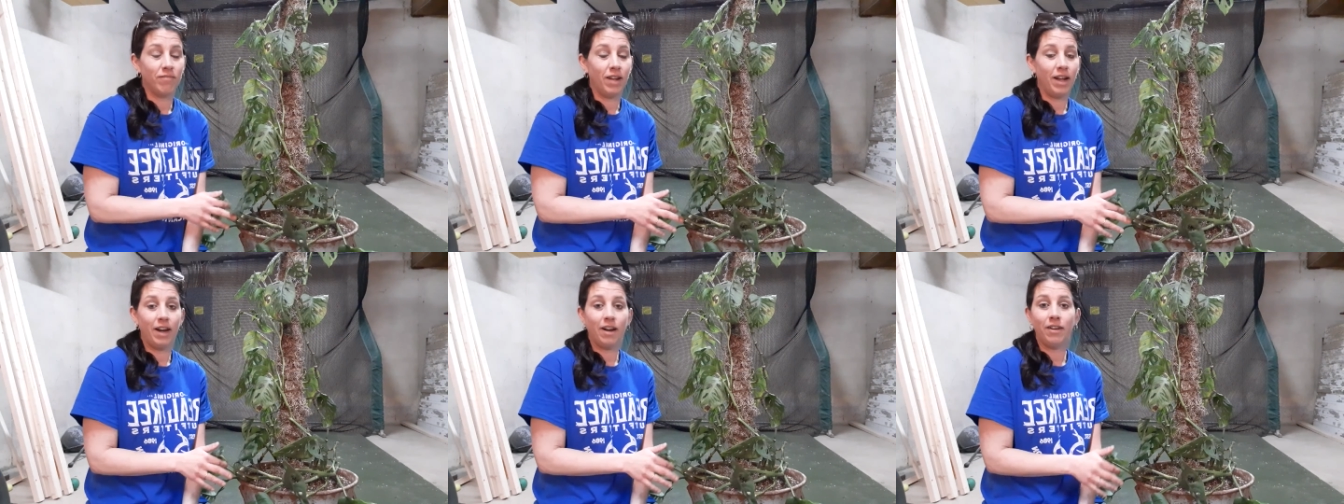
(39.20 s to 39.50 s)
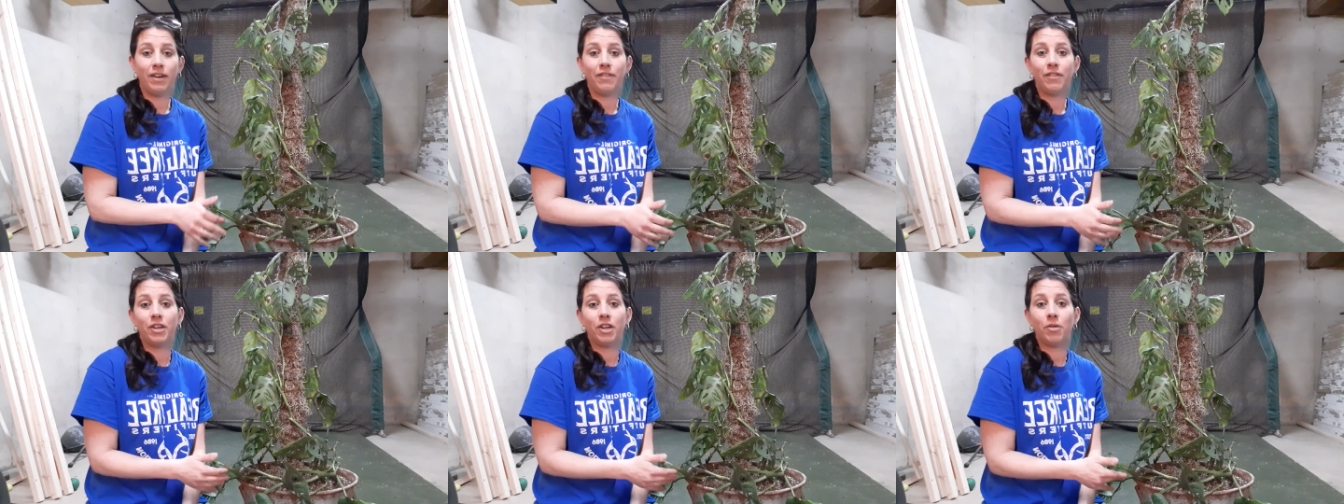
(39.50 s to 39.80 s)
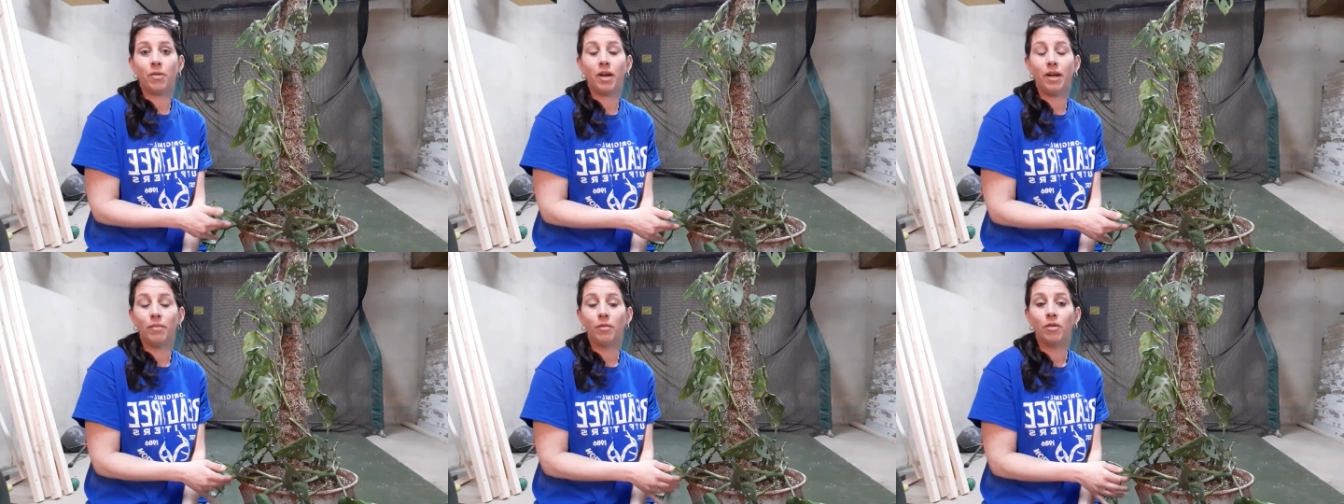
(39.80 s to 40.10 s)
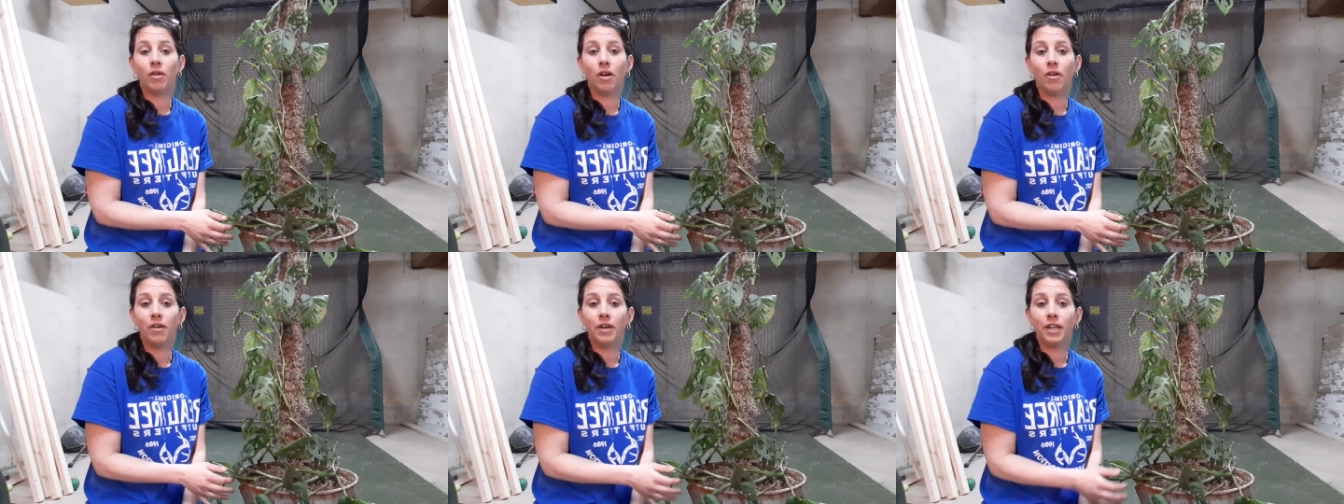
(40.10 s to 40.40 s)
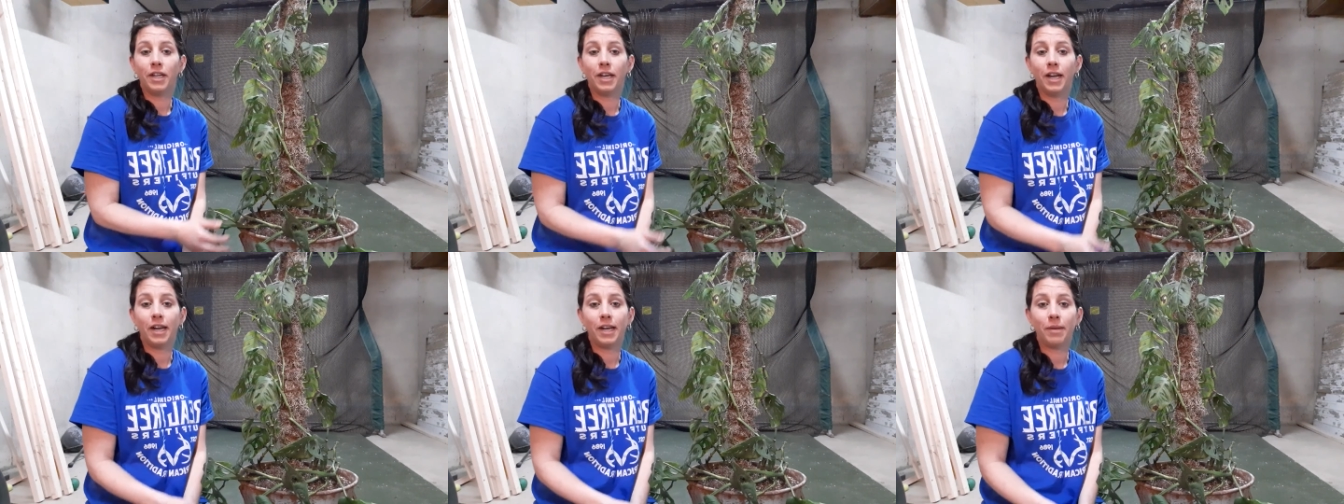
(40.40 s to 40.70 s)
I don't even know why I'm growing
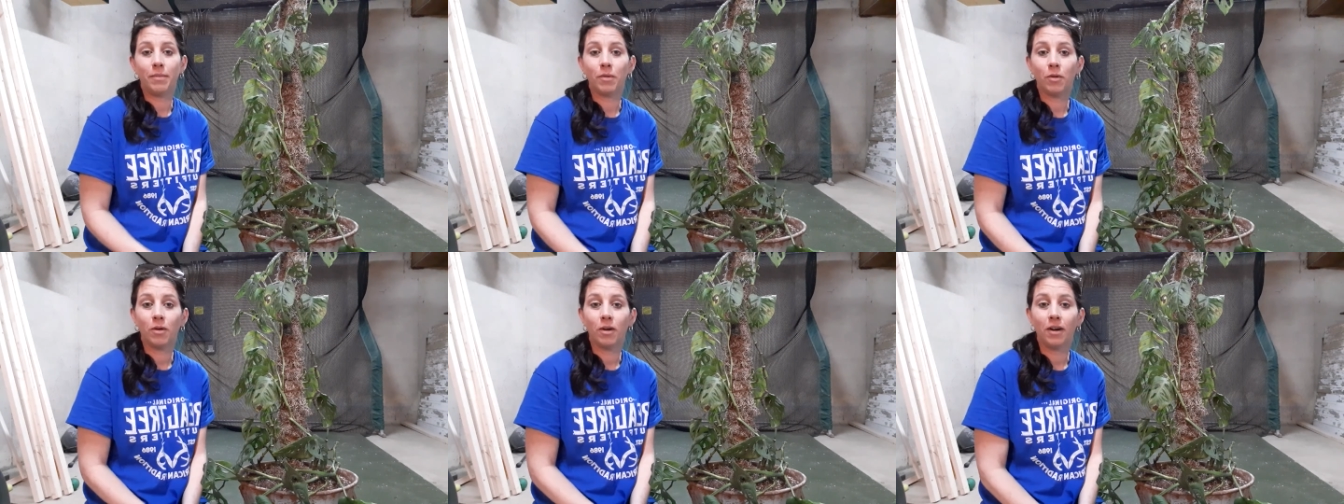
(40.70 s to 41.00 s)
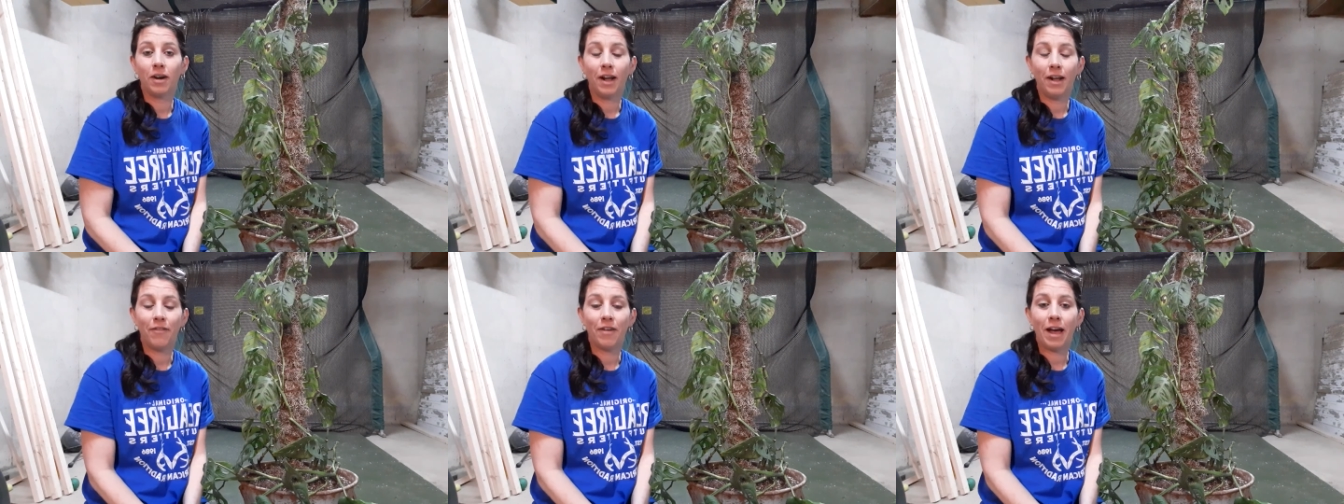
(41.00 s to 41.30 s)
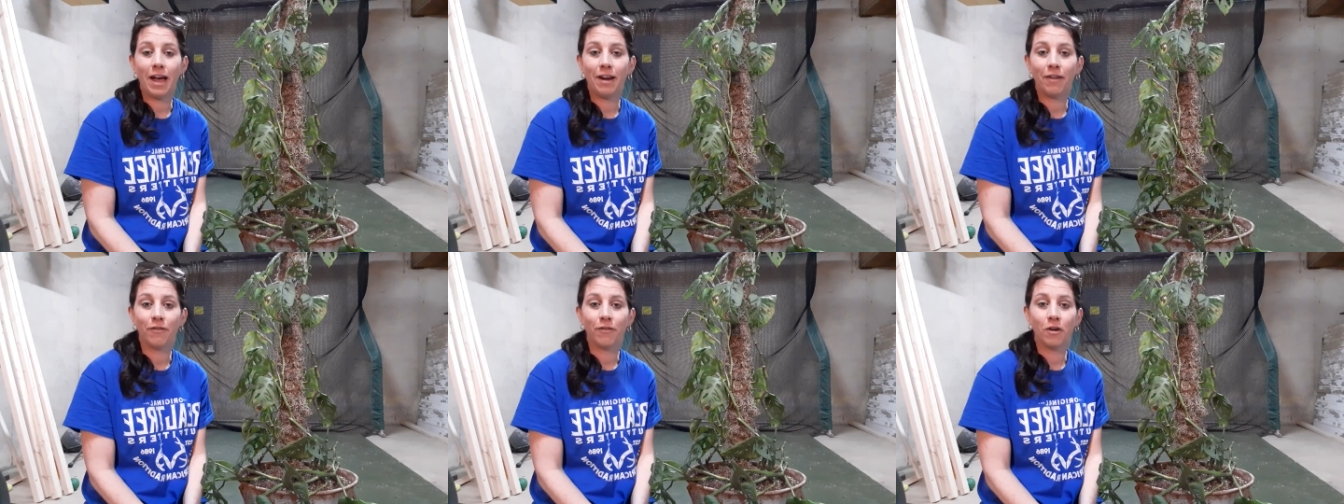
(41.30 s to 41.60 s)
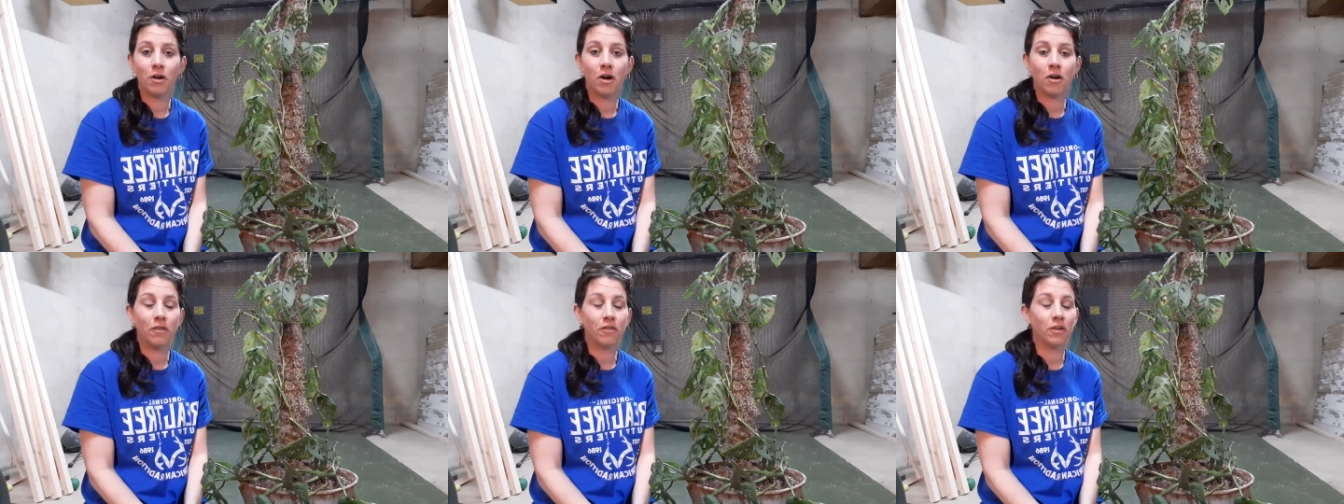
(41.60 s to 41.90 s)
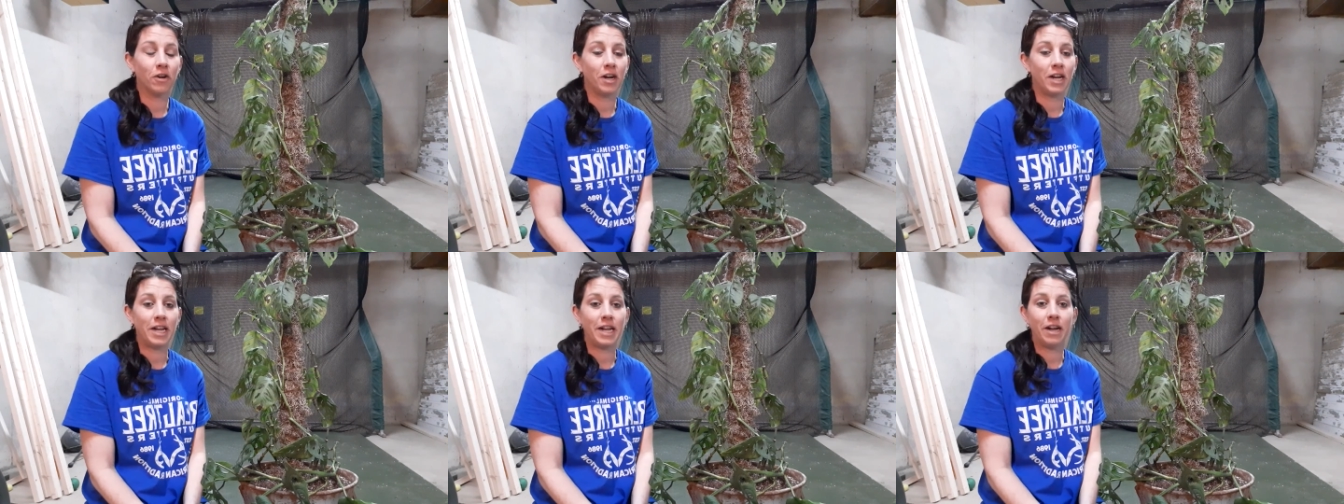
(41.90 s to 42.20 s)
it anymore. I've had it for
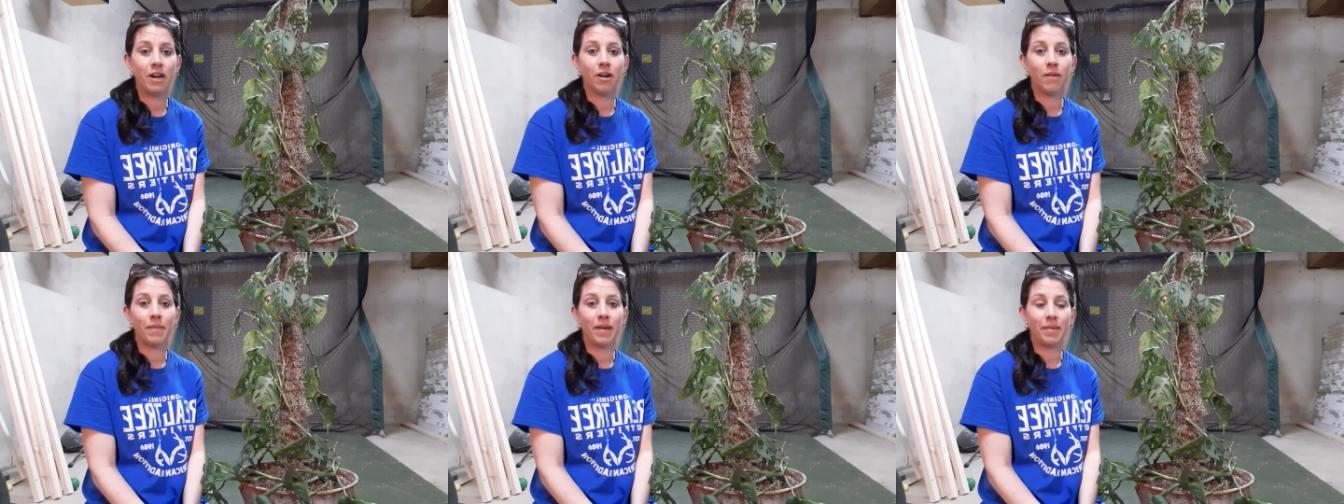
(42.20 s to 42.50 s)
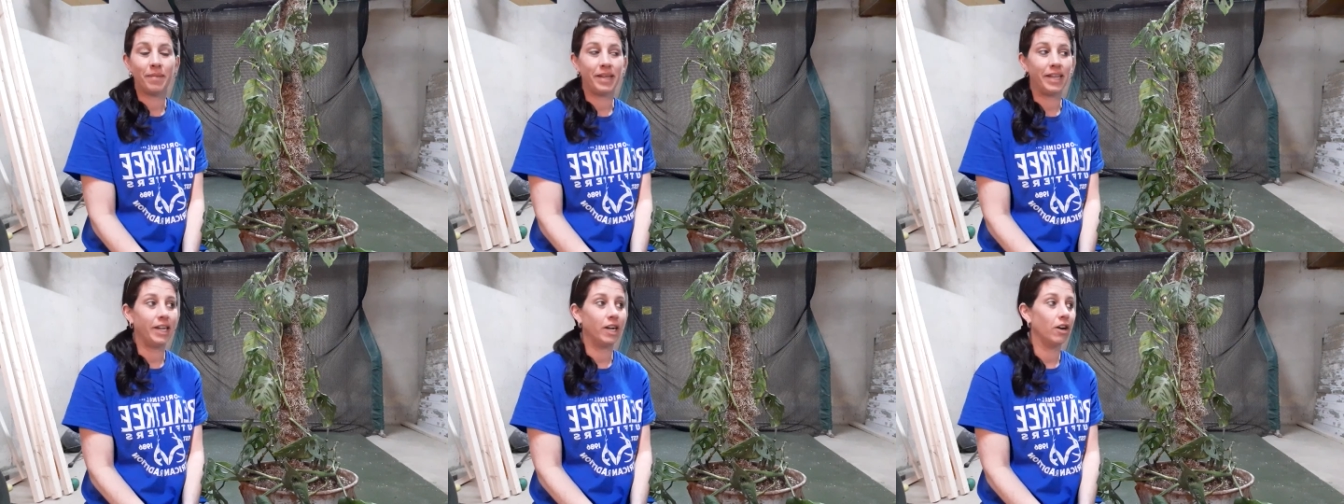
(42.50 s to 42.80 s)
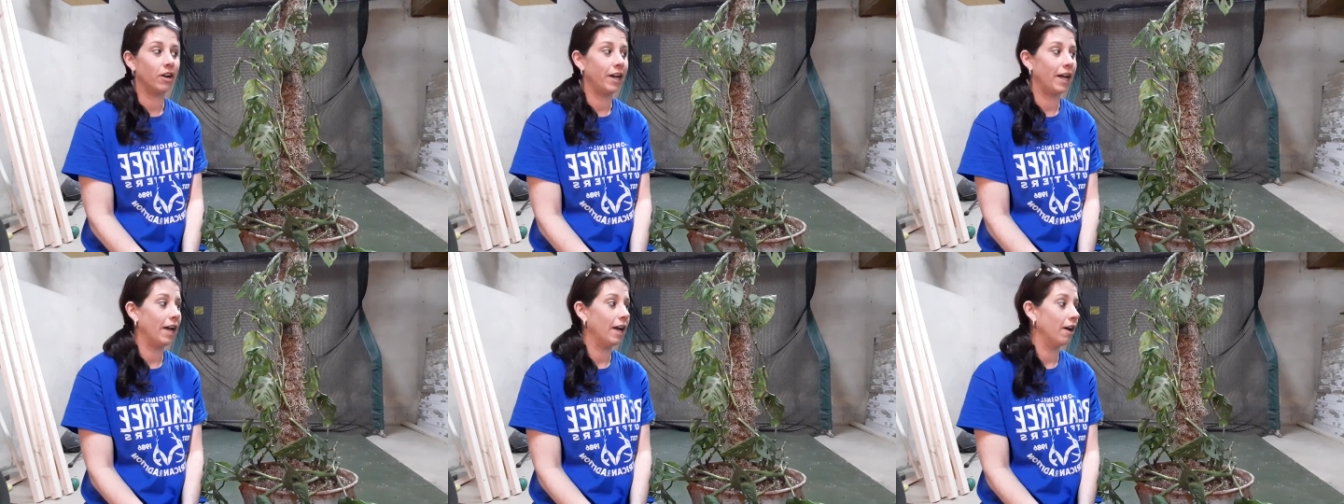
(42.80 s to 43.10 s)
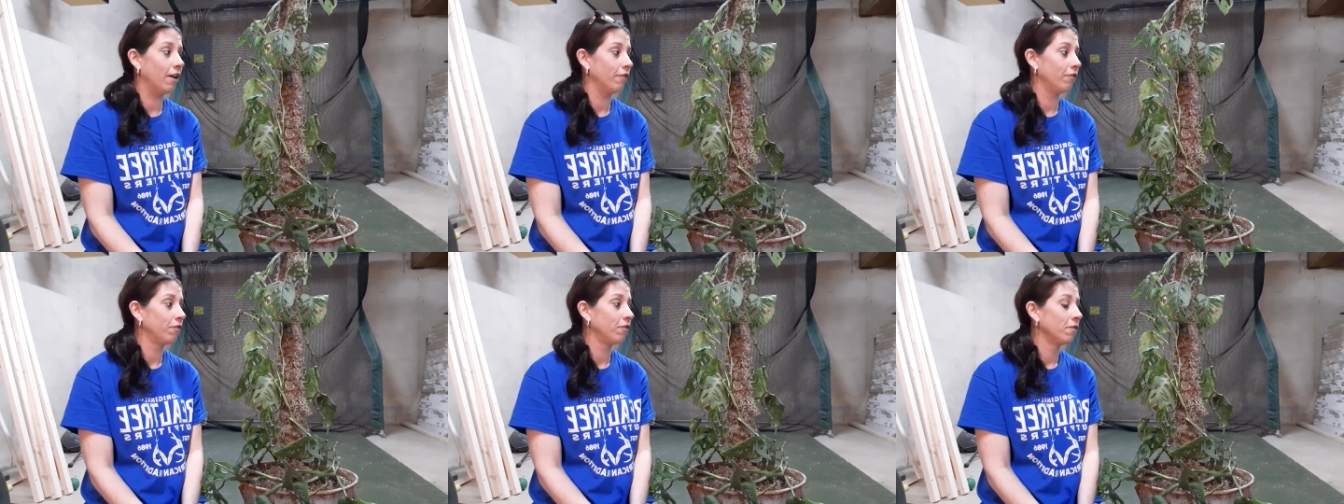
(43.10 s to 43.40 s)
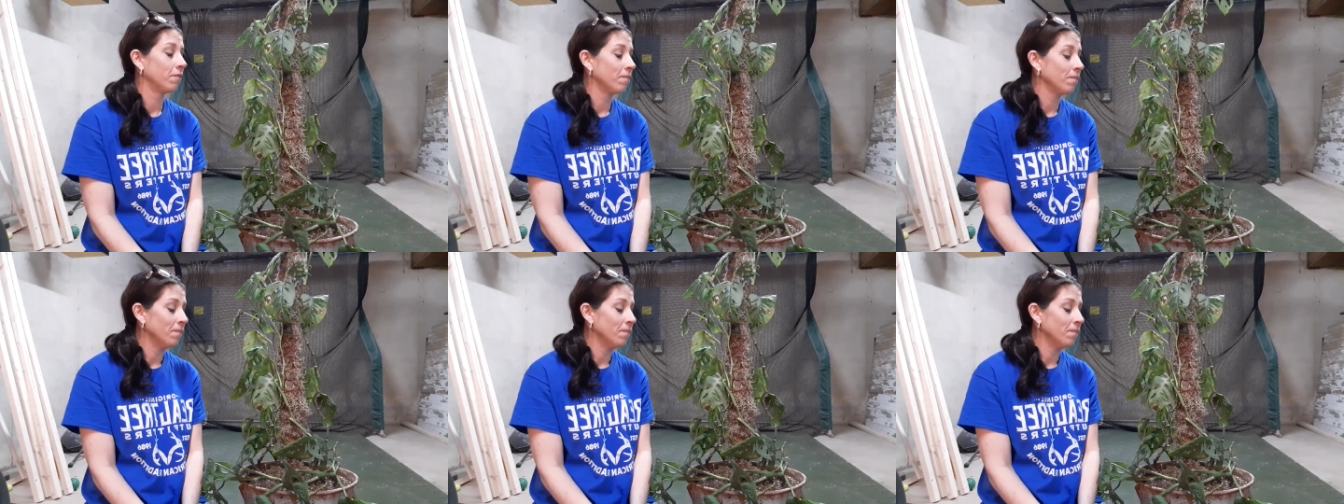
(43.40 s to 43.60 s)
over a year, maybe a year and a half.